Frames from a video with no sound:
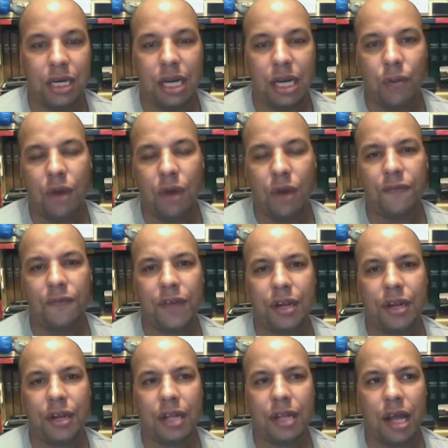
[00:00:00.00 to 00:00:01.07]
And one
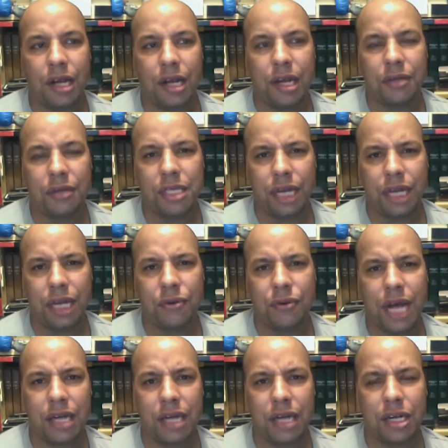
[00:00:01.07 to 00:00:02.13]
thing that I noticed they all
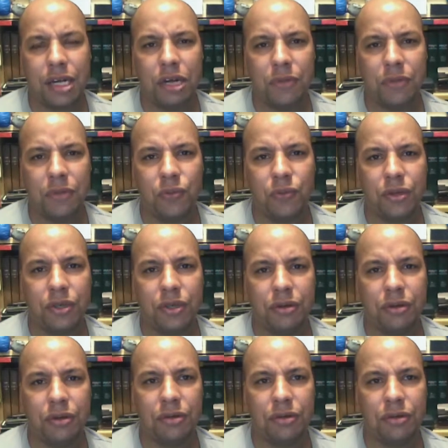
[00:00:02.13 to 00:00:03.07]
had in common was